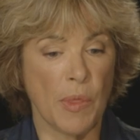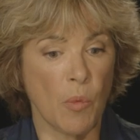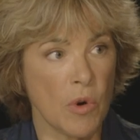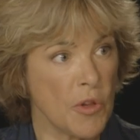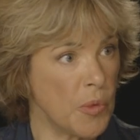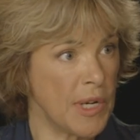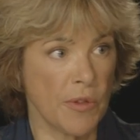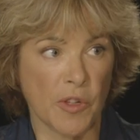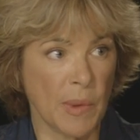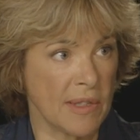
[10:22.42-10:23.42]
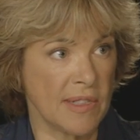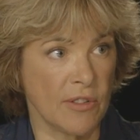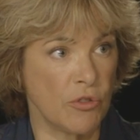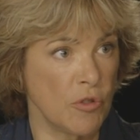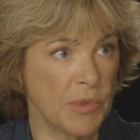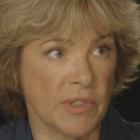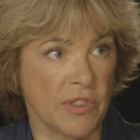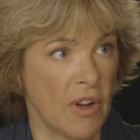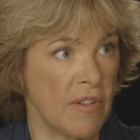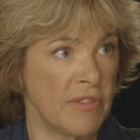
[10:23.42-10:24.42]
in the world that we don't think we can send troops to
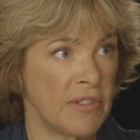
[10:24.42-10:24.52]
solve.